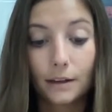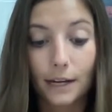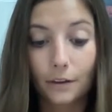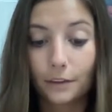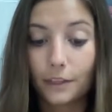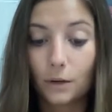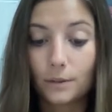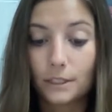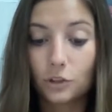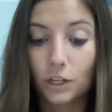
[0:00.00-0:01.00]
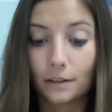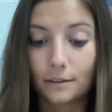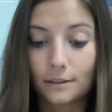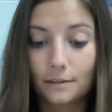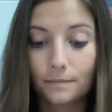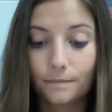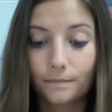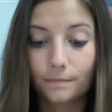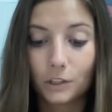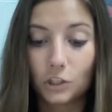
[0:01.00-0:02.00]
Now that there was a chance,
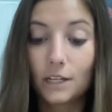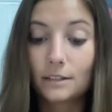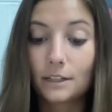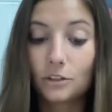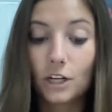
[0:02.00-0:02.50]
just a